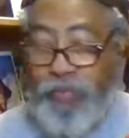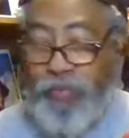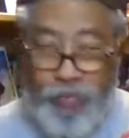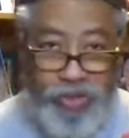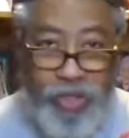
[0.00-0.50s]

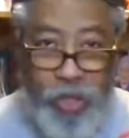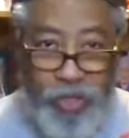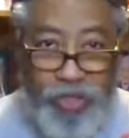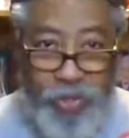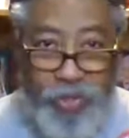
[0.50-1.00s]
We started
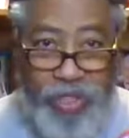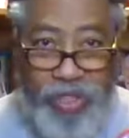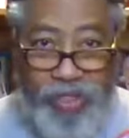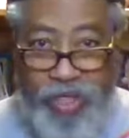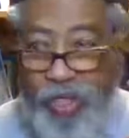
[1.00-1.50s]
there, we
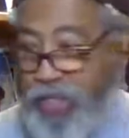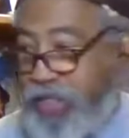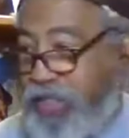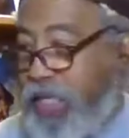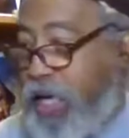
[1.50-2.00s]
ended there
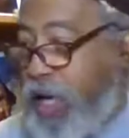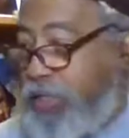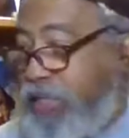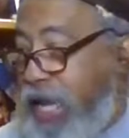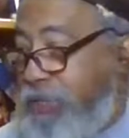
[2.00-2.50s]
because our
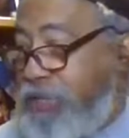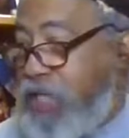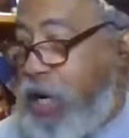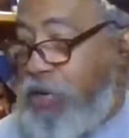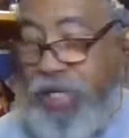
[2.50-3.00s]
time is
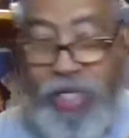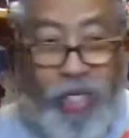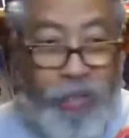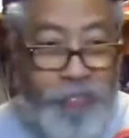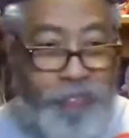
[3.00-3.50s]
already
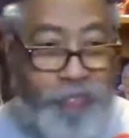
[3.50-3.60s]
up.